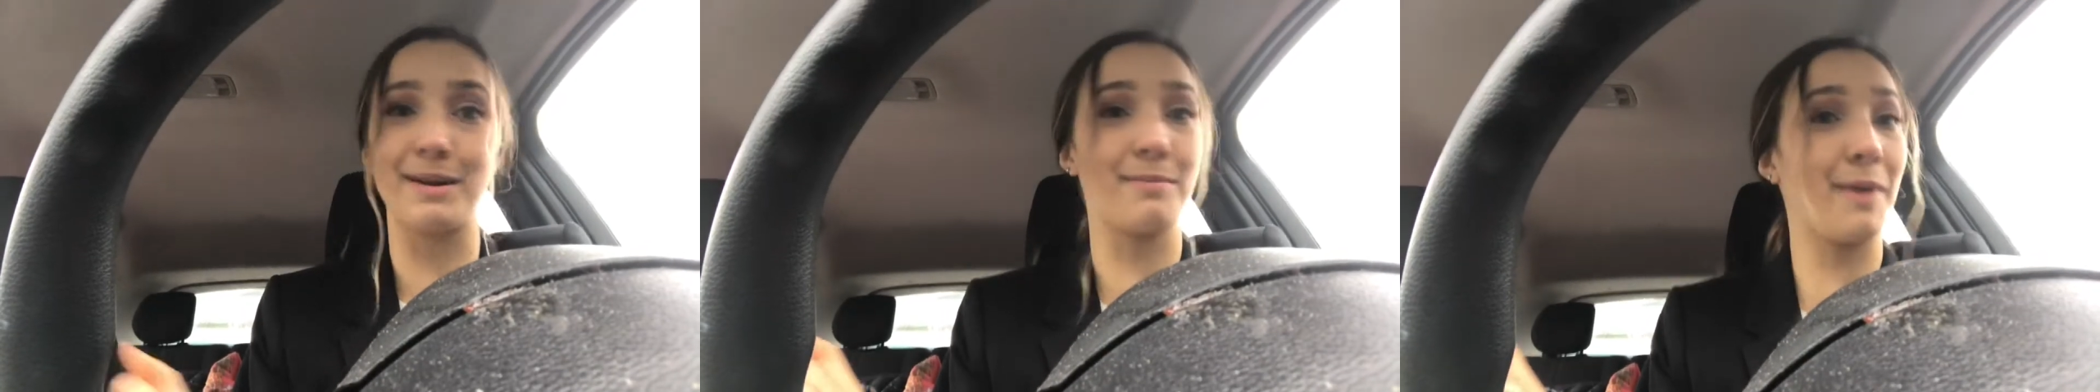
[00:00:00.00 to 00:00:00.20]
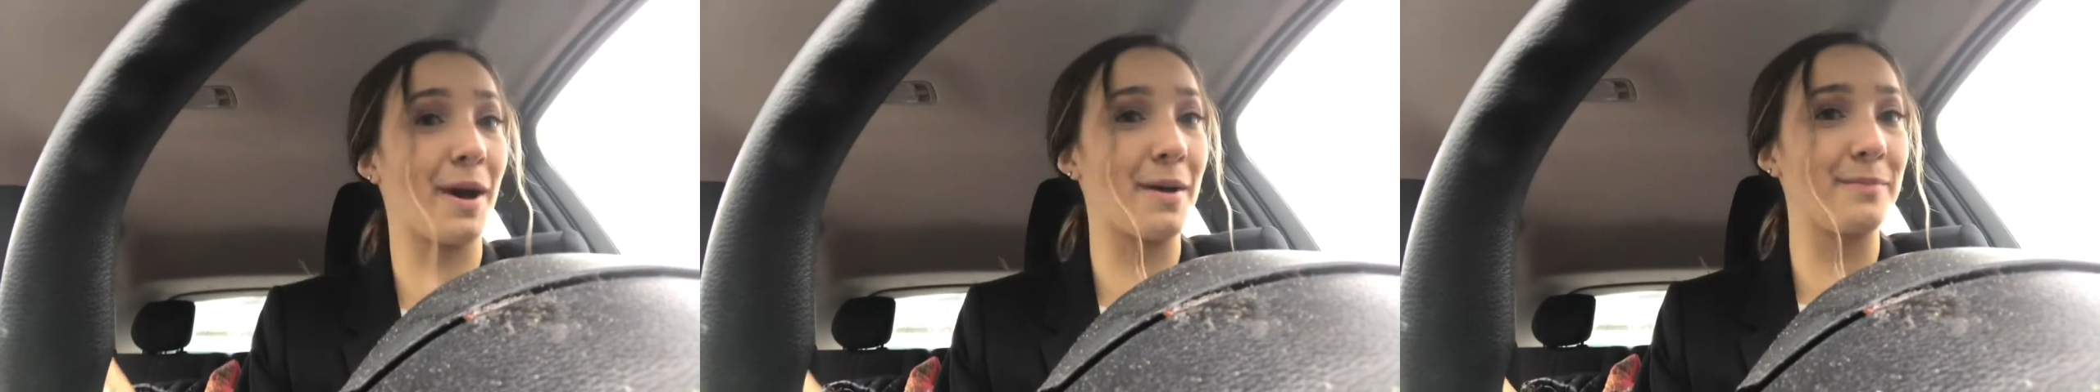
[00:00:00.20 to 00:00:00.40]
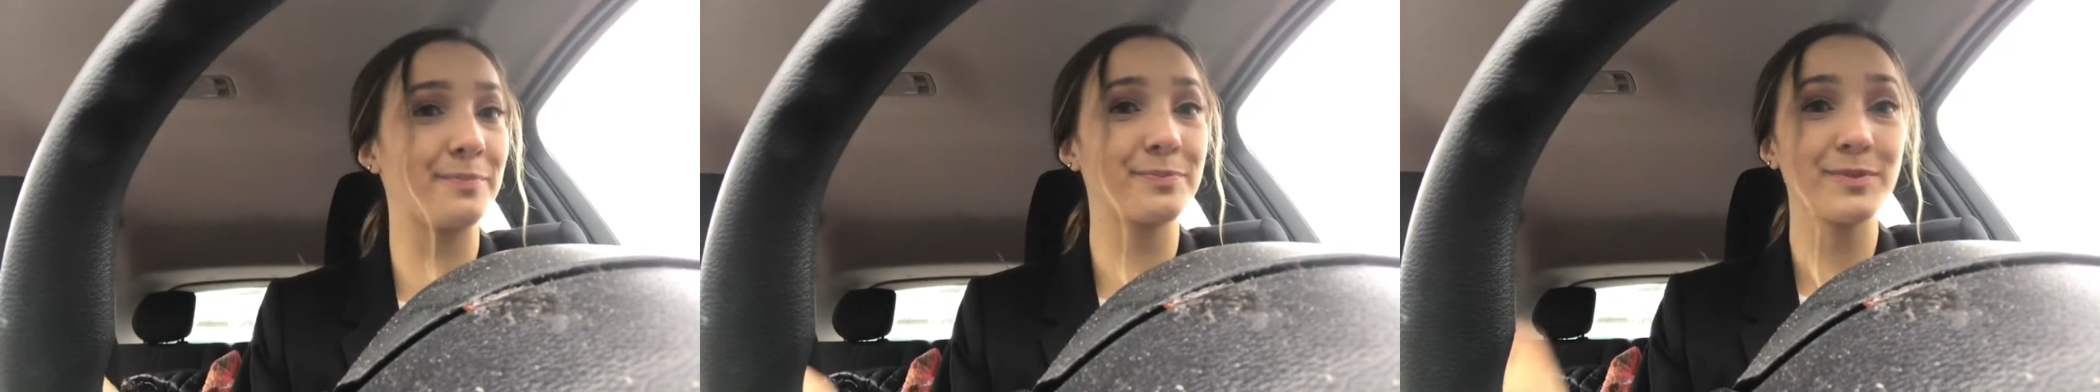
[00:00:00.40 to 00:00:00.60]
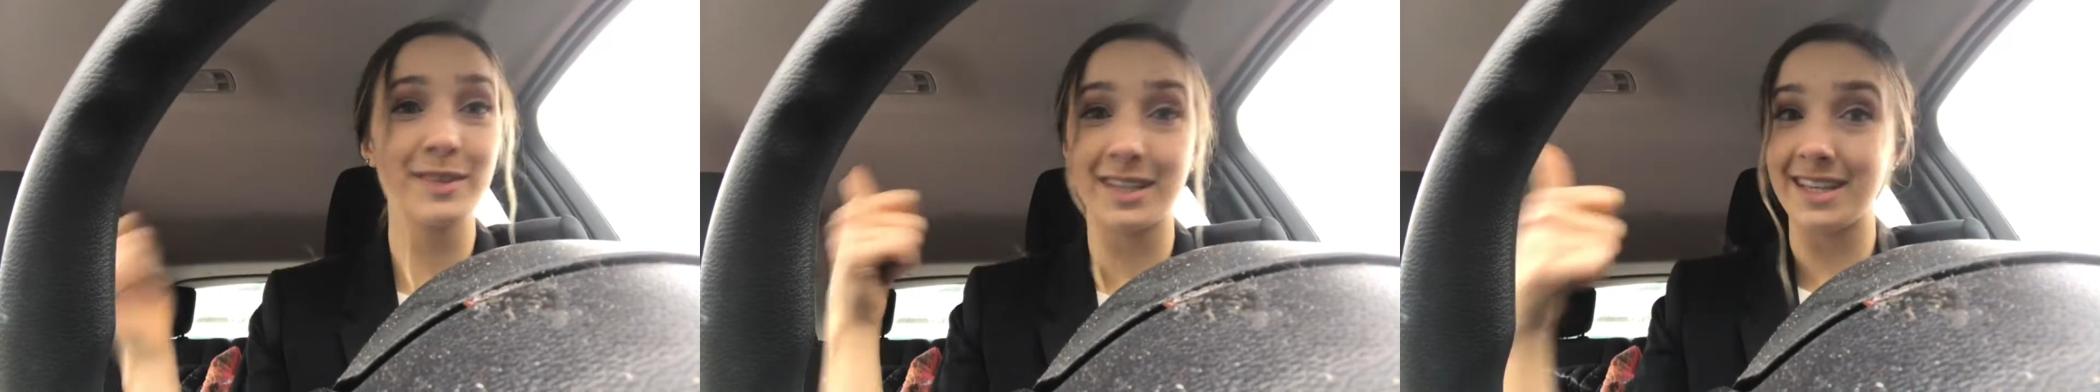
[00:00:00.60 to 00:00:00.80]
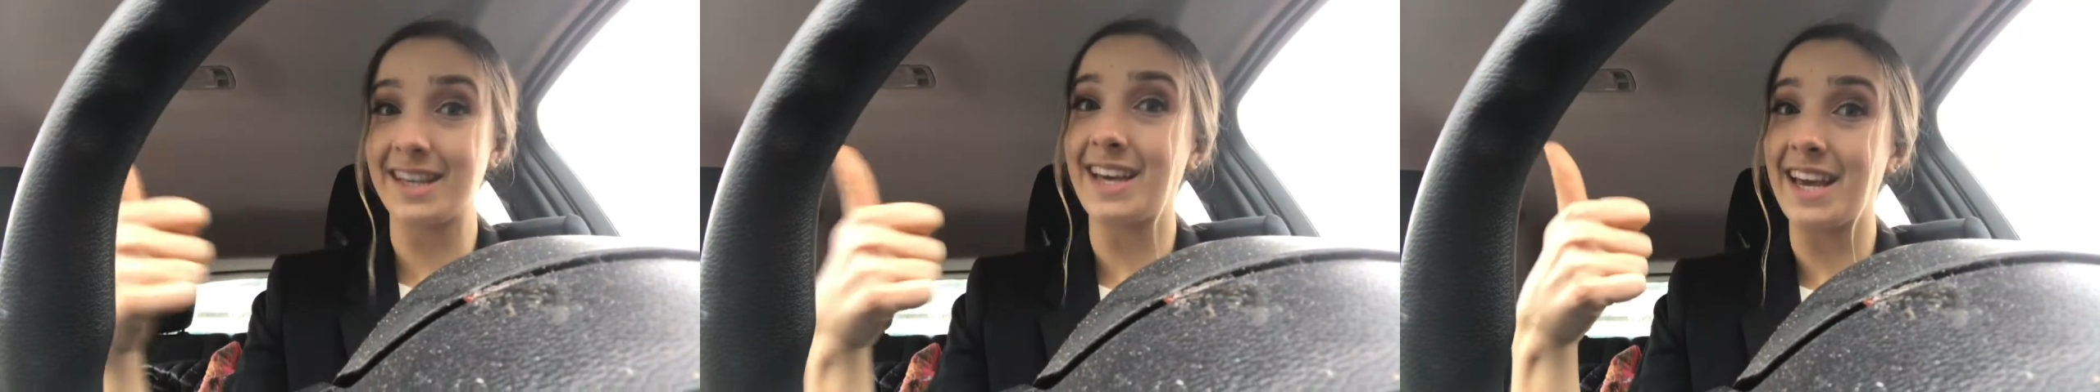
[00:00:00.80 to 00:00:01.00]
but
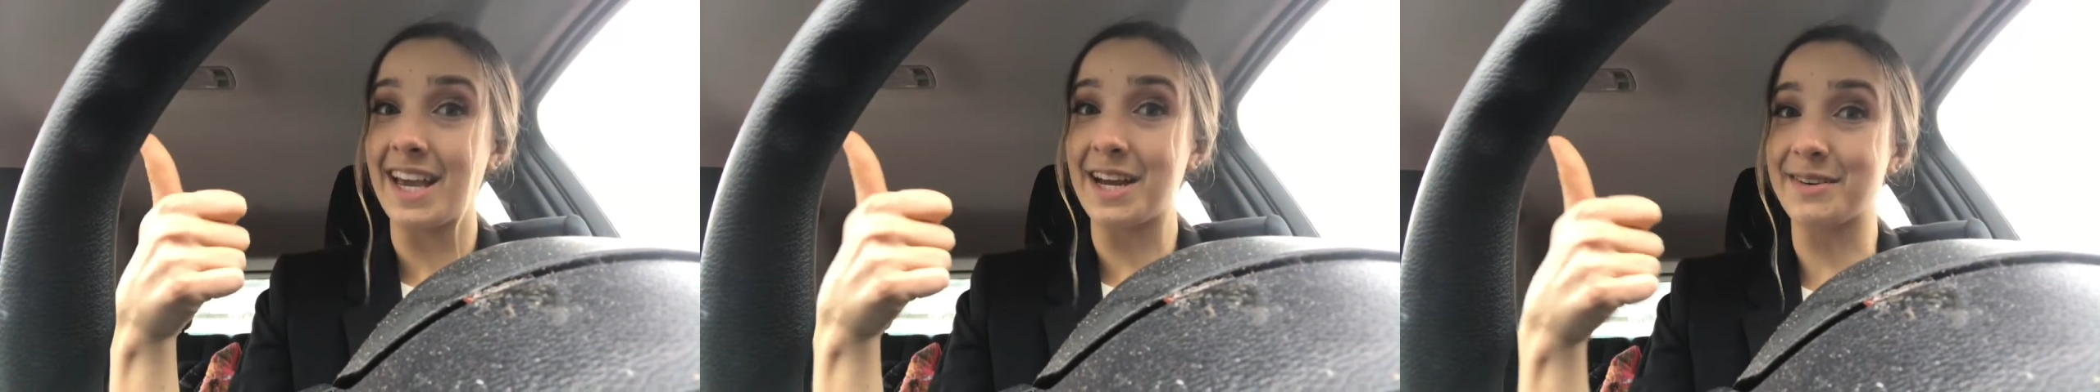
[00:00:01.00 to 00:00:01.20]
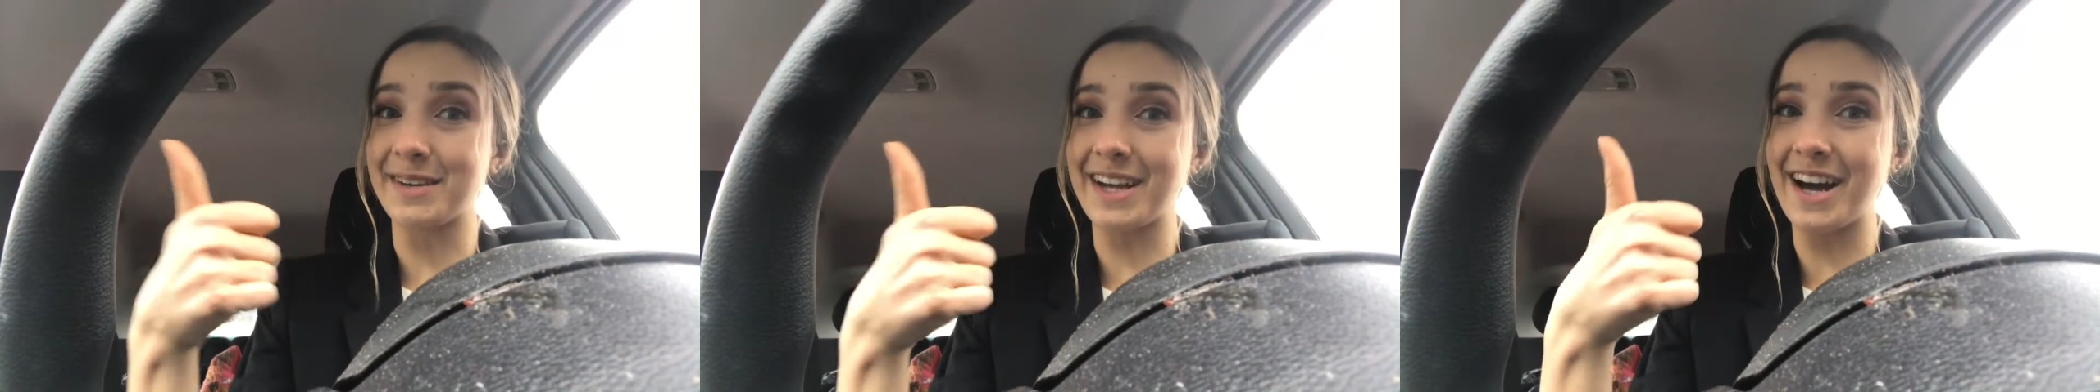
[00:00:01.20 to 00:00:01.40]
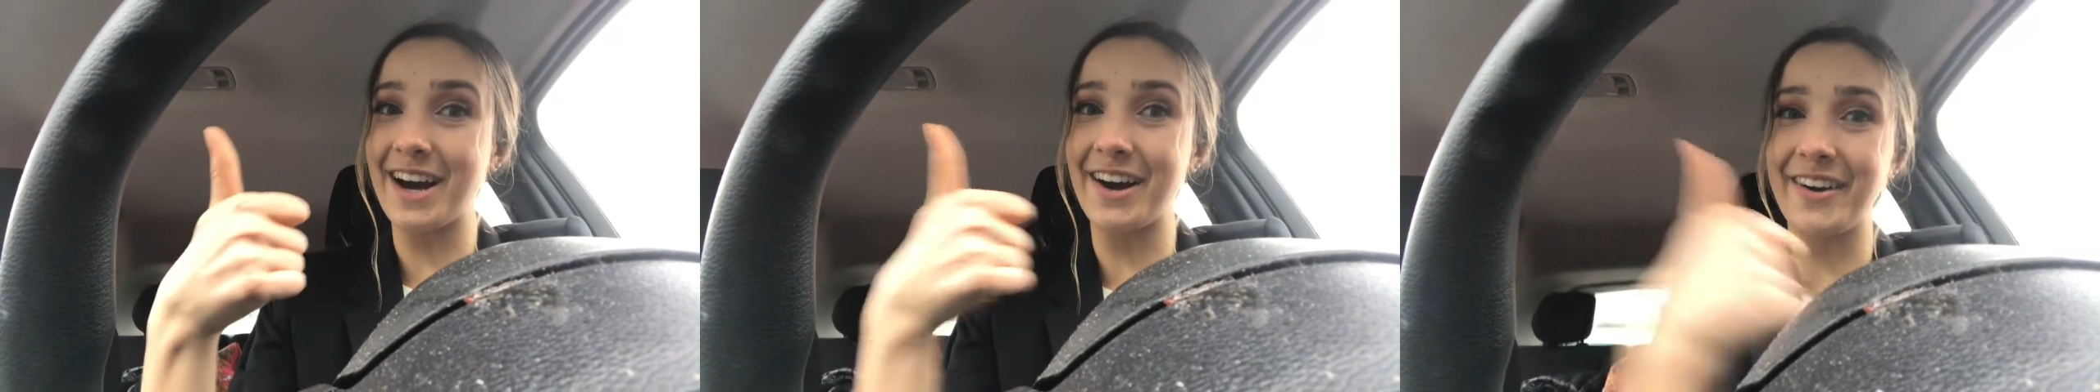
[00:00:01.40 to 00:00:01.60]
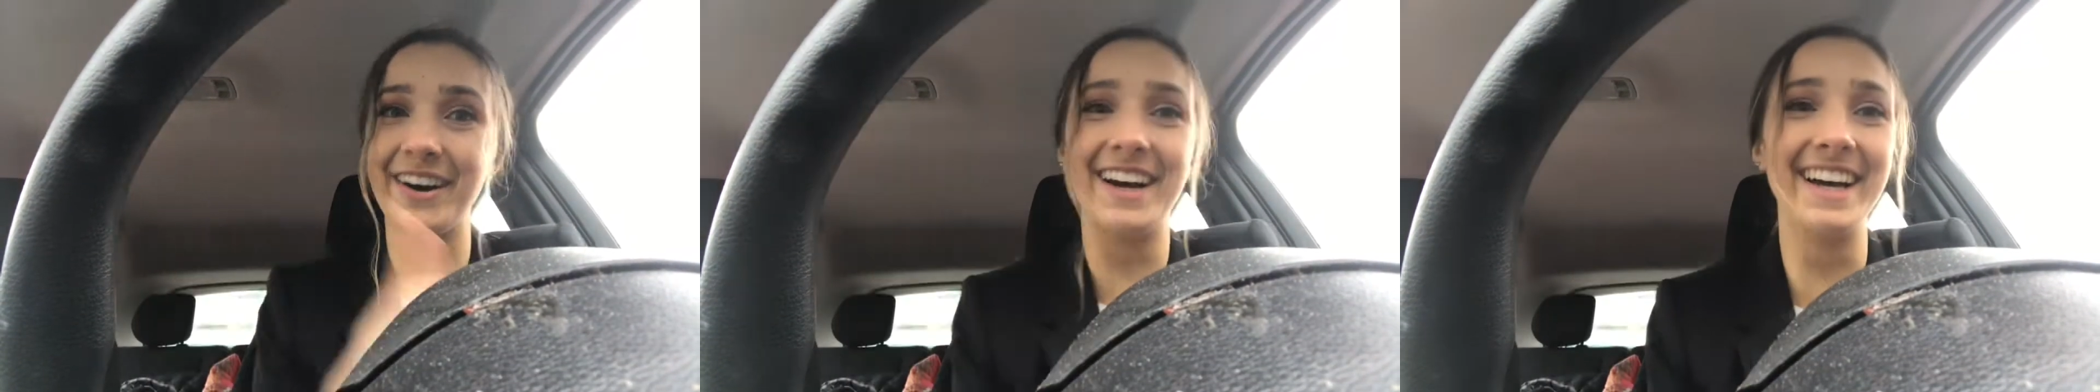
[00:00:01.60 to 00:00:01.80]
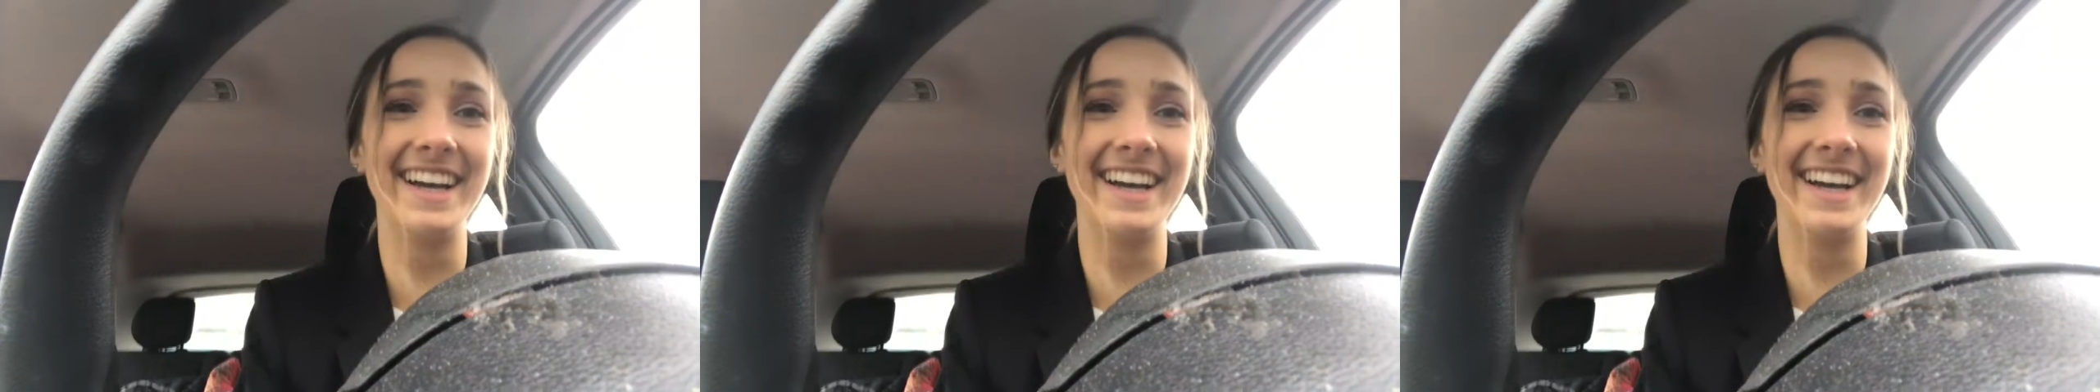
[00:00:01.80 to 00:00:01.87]
here we go.